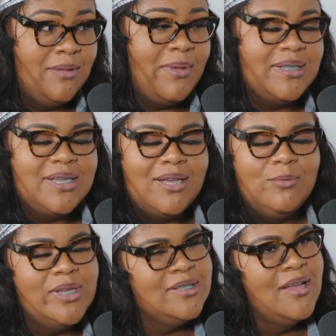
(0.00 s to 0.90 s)
by
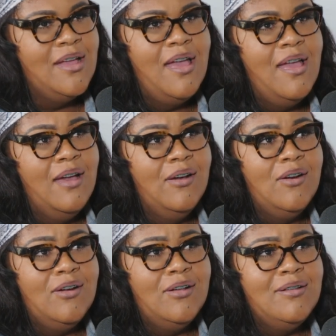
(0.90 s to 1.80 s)
Southwest,
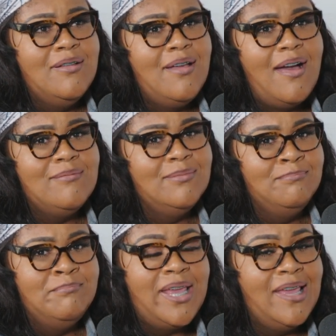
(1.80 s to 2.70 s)
girl,
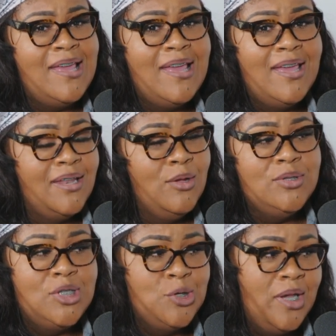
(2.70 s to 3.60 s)
me and those
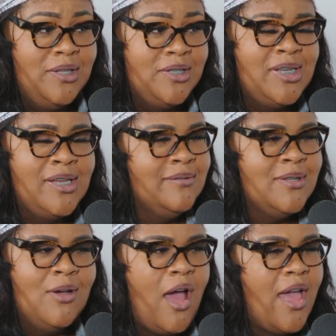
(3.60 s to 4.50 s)
two other chefs,
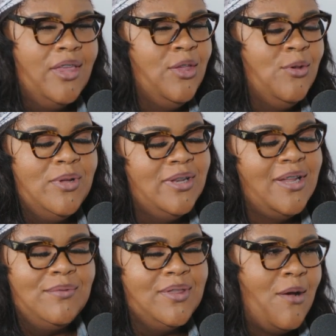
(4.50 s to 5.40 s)
you would have
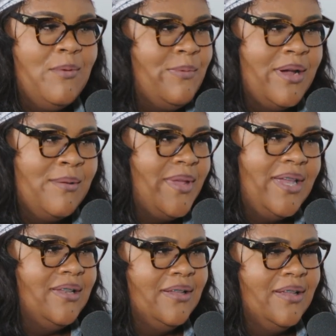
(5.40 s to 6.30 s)
never thought we were
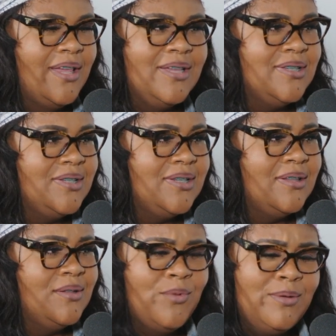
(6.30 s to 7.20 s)
competing against each
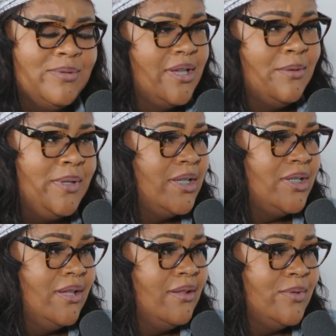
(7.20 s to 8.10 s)
other. We was helping
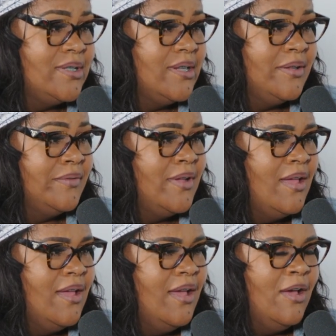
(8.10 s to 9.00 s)
each other with stuff.
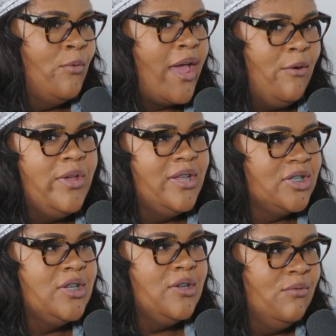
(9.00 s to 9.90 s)
Like, we
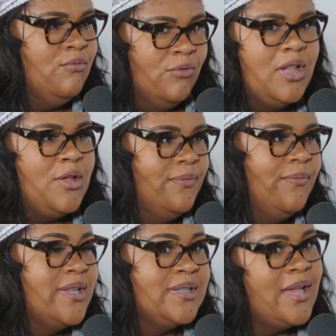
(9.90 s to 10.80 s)
still close
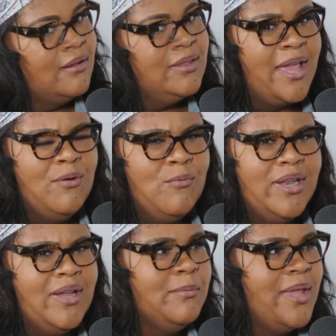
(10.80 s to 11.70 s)
friends now.
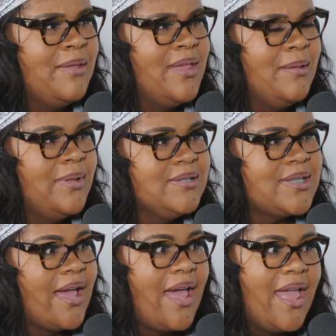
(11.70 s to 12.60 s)
One of them hit me up and they was
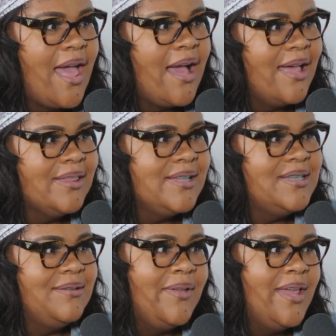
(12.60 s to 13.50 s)
like, hey, I got this
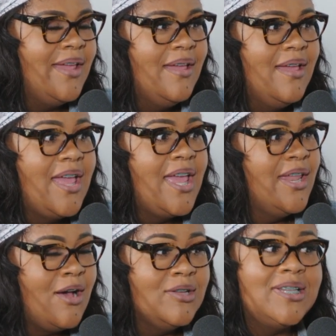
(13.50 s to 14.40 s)
event in
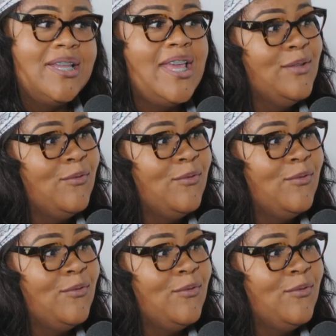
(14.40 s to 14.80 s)
Austin. He's from